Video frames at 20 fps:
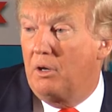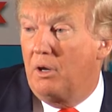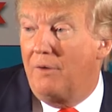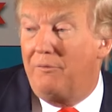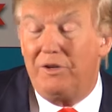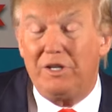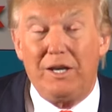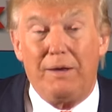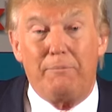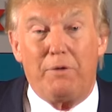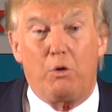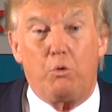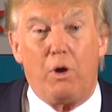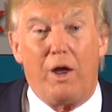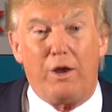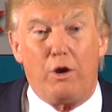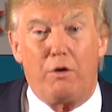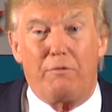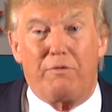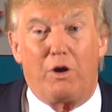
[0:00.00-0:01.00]
Every time I
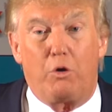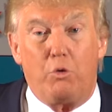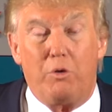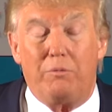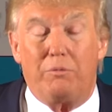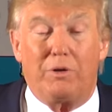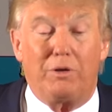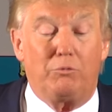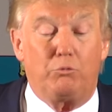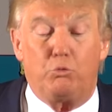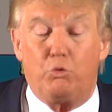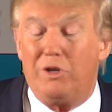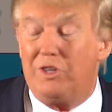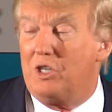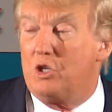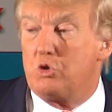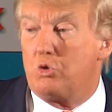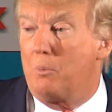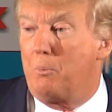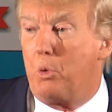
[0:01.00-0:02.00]
ride over, I, re I read
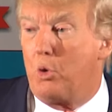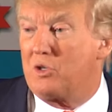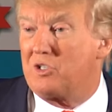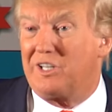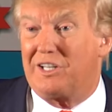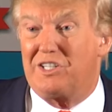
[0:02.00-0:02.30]
these reports